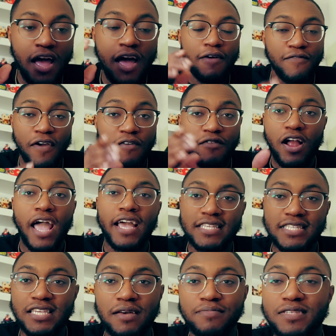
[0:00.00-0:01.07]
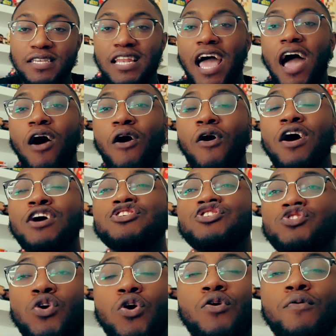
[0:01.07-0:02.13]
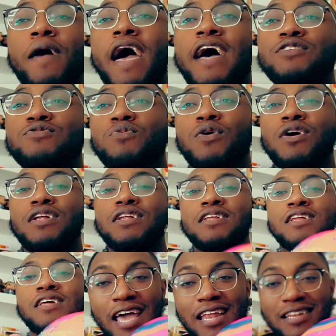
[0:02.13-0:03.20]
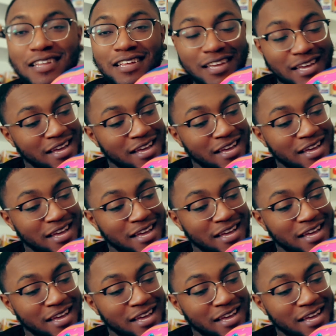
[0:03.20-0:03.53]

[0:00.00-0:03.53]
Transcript: Favorite ASIMs. And now Storm has one, and